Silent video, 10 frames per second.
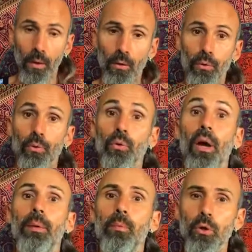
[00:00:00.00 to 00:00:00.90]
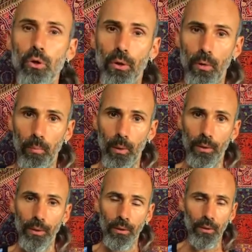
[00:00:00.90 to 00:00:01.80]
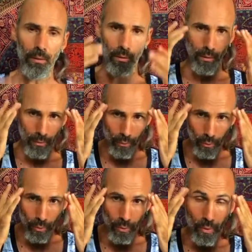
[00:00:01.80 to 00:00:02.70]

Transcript: through the emotional body, through